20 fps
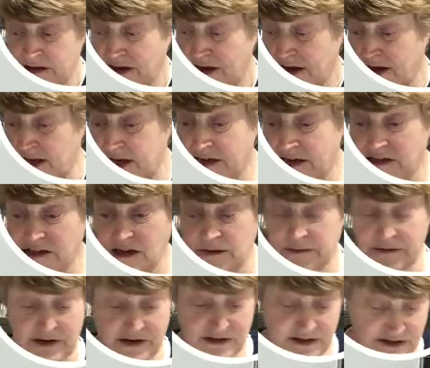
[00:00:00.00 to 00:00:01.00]
and
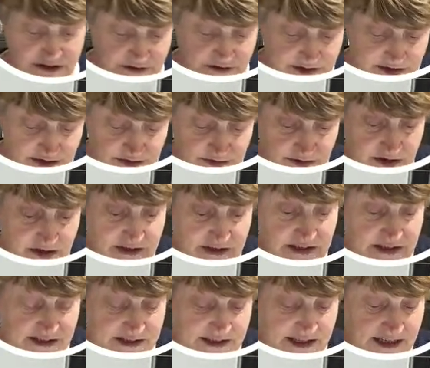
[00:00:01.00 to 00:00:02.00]
I'm going to do this one as
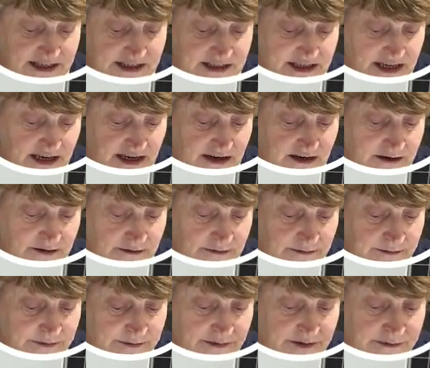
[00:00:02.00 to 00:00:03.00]
ascending.
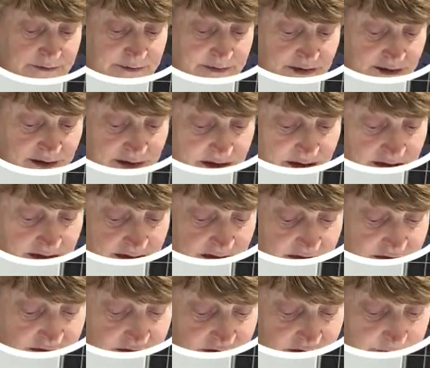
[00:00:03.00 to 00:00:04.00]

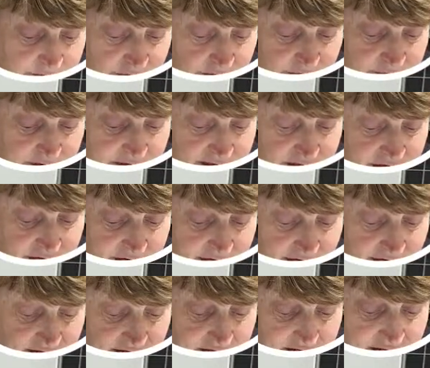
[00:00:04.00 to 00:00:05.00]
So I'm going to pop this
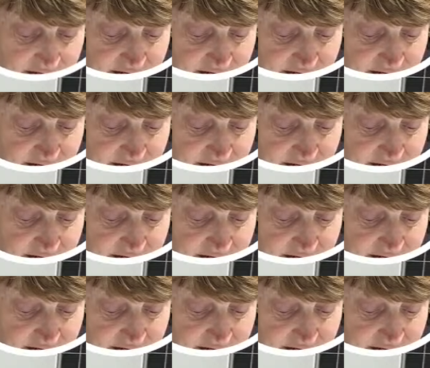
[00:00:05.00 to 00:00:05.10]
here to the